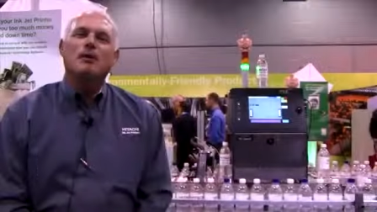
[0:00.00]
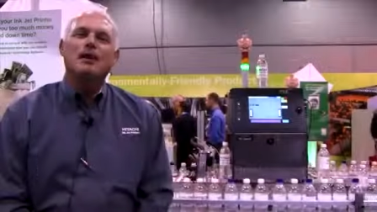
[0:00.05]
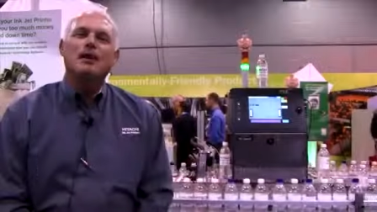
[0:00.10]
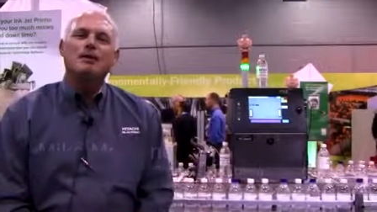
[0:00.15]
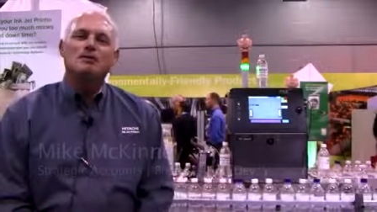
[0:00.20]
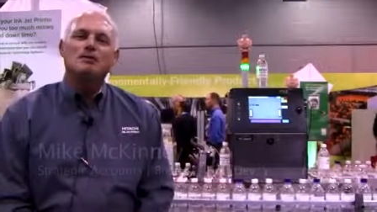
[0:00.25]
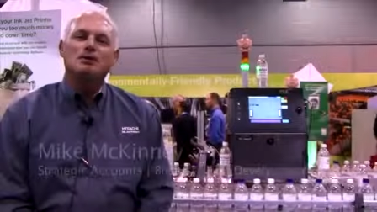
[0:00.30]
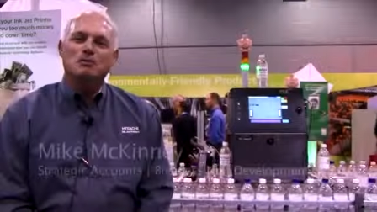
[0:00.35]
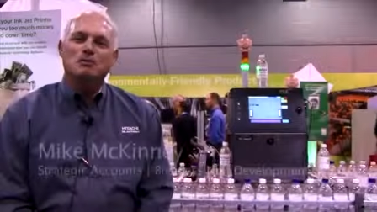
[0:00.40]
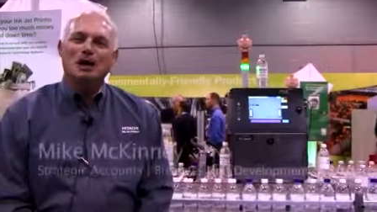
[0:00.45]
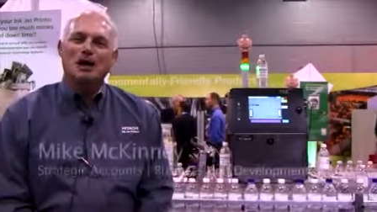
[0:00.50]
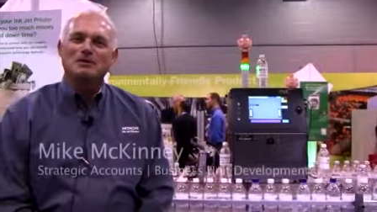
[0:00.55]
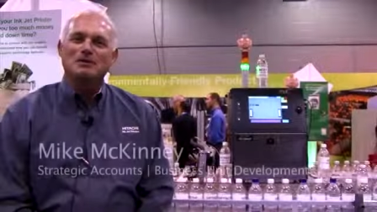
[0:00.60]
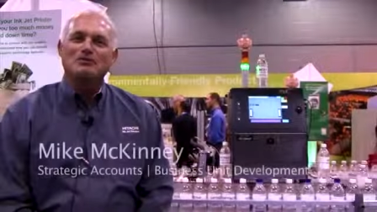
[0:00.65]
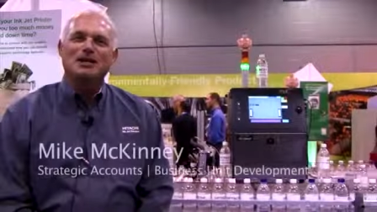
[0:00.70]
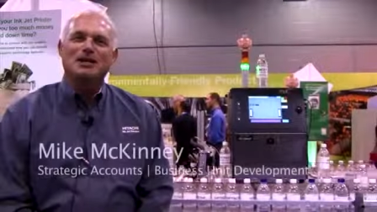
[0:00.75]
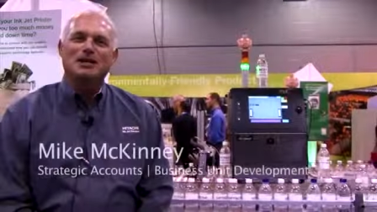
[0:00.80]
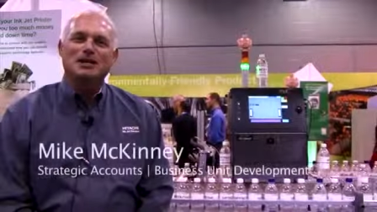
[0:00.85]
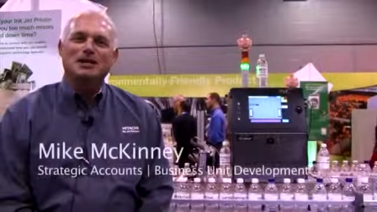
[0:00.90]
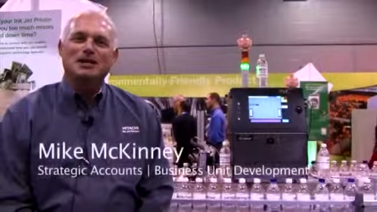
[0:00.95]
My name is Mike
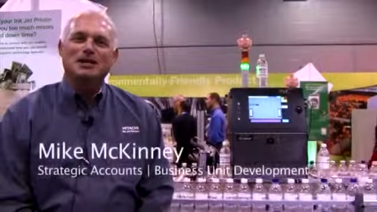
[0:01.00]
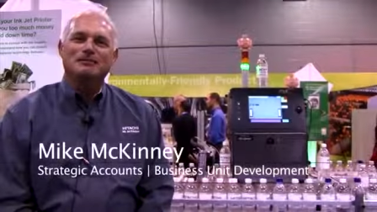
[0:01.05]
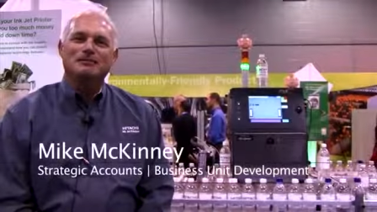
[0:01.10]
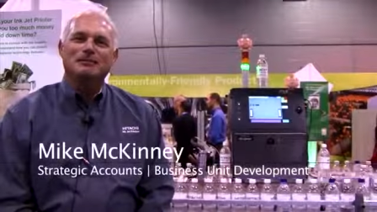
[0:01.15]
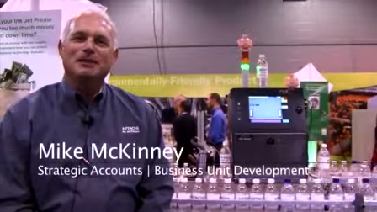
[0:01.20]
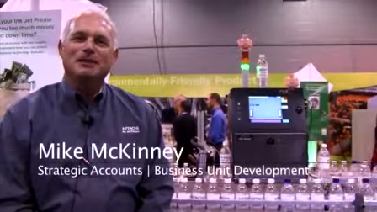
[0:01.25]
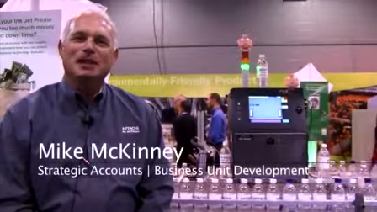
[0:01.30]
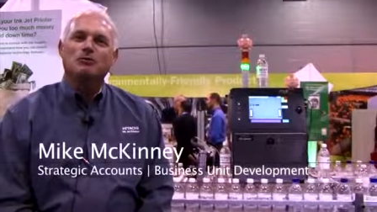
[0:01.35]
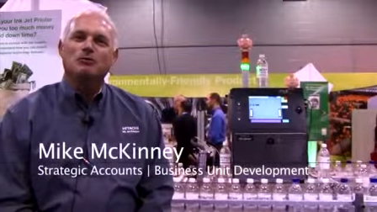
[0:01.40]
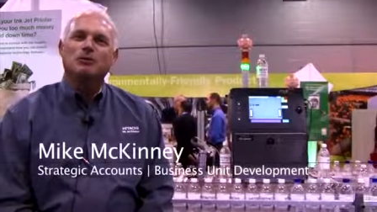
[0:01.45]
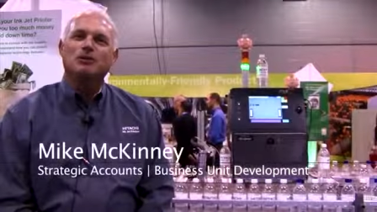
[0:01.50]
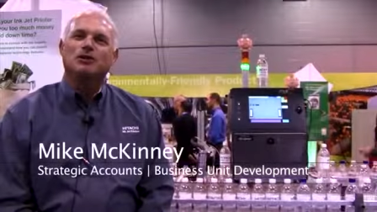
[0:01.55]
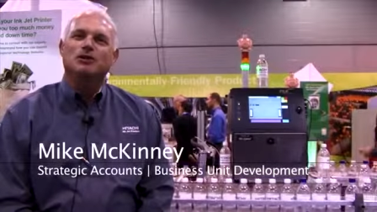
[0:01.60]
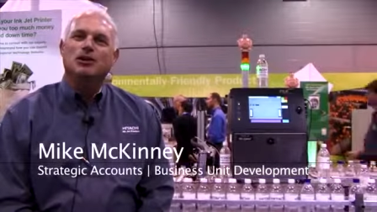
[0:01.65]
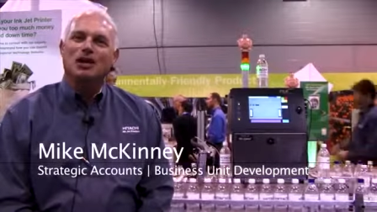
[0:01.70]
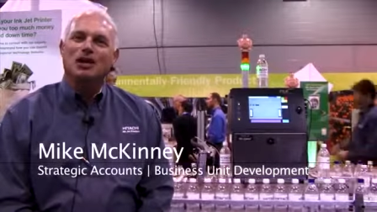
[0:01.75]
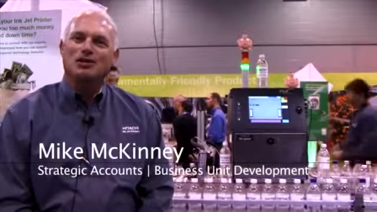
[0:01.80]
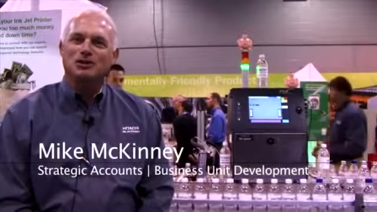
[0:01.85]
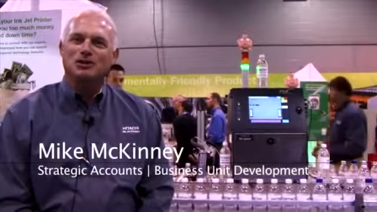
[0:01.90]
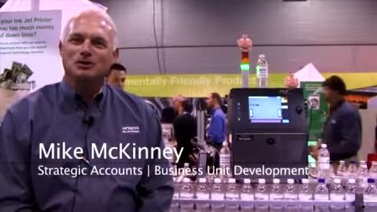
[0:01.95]
McKinney. I'm with
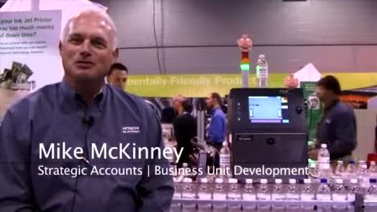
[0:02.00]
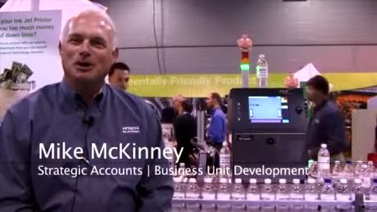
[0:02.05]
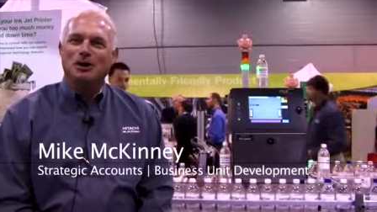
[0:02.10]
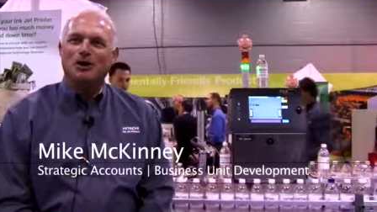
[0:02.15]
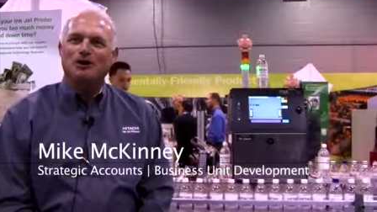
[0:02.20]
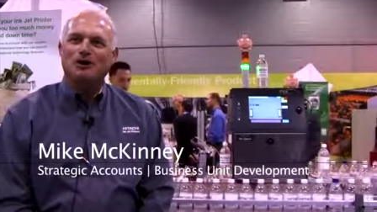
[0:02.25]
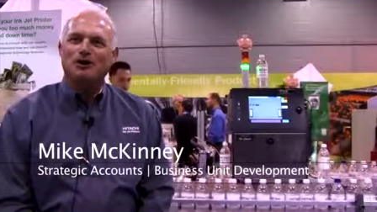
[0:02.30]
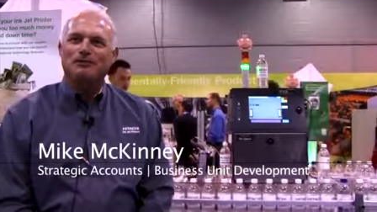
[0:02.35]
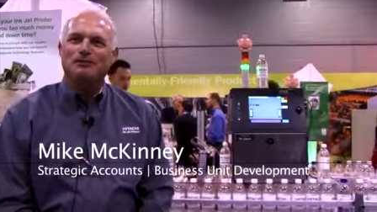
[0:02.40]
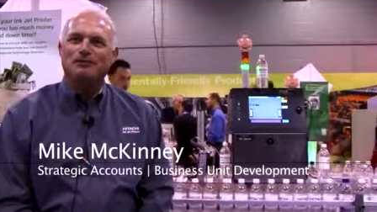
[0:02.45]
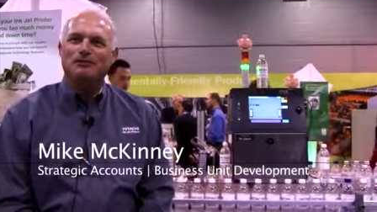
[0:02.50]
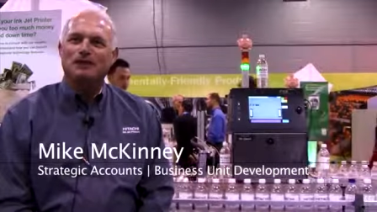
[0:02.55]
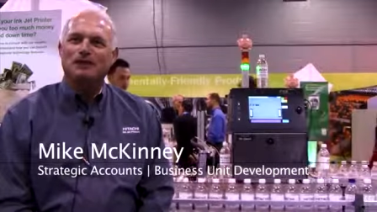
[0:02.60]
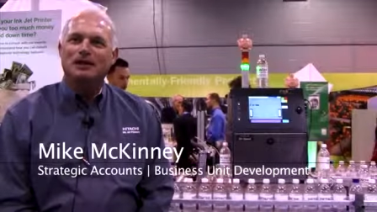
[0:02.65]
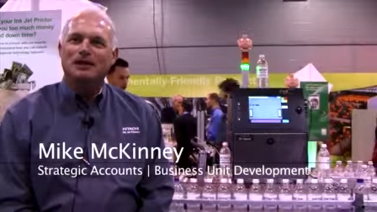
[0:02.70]
Hitachi America.